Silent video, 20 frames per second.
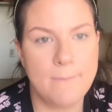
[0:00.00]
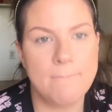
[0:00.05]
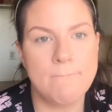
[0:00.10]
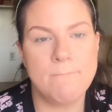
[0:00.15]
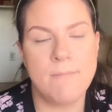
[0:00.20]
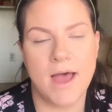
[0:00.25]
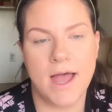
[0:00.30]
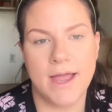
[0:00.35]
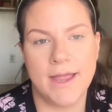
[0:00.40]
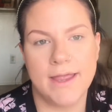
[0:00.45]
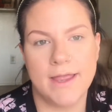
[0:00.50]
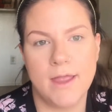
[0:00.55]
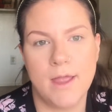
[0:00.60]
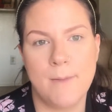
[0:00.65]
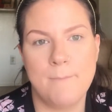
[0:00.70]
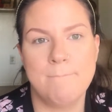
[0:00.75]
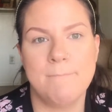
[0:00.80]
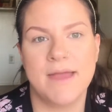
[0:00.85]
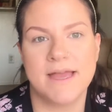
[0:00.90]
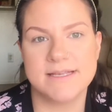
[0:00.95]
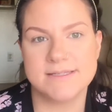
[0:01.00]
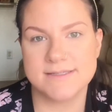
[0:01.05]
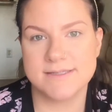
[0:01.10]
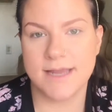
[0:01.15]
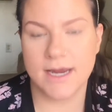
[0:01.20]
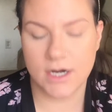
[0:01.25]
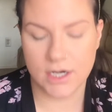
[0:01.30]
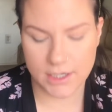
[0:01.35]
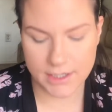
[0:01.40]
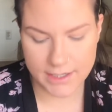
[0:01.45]
my
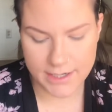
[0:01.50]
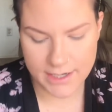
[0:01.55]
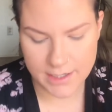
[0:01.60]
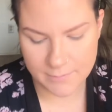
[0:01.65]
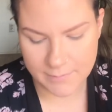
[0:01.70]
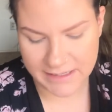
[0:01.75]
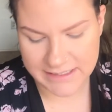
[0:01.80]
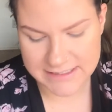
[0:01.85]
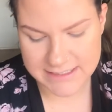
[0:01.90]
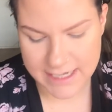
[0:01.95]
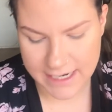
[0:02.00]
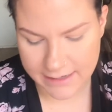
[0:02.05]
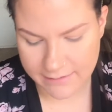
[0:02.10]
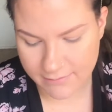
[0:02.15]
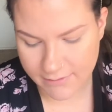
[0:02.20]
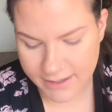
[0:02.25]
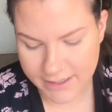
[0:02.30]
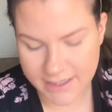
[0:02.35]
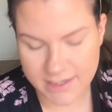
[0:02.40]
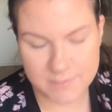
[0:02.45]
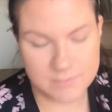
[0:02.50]
mascara and my tight line.